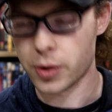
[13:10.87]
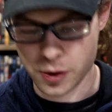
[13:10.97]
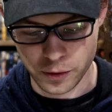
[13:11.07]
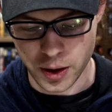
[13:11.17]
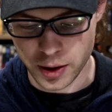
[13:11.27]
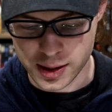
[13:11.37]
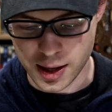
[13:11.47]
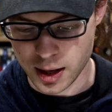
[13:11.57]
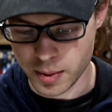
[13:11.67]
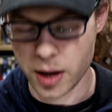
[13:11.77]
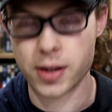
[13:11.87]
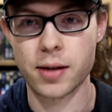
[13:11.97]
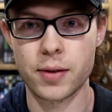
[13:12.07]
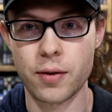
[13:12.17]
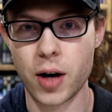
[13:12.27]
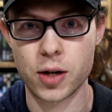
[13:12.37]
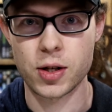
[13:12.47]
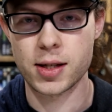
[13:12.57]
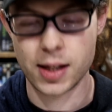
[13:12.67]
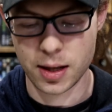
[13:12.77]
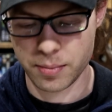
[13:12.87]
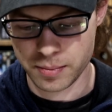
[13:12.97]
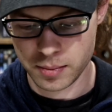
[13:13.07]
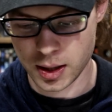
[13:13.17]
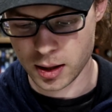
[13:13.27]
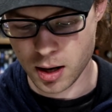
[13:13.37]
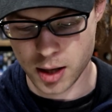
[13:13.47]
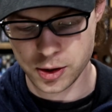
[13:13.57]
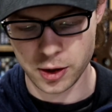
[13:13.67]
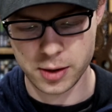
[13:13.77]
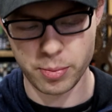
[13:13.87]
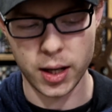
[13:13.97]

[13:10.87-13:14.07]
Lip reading: which I'm very excited about because I've never actually seen them in concert.